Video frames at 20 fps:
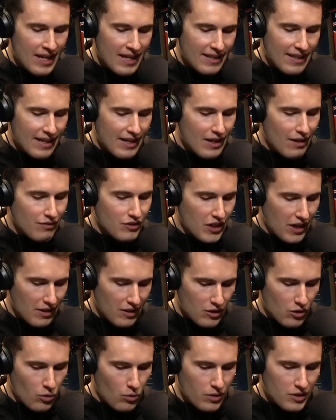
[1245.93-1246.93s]
Then you have
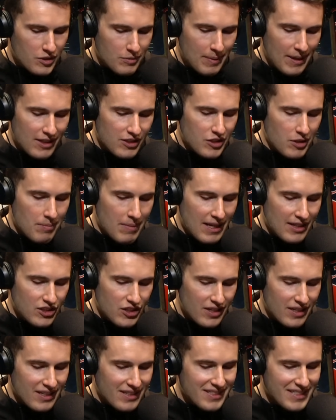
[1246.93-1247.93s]
Jaylan Hornsby, as you
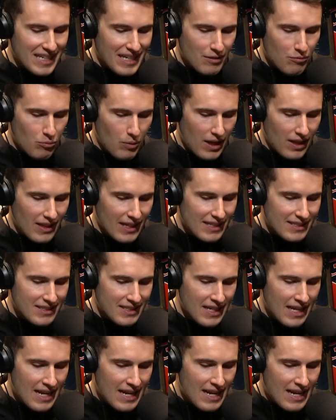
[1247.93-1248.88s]
mentioned. You've seen Willis.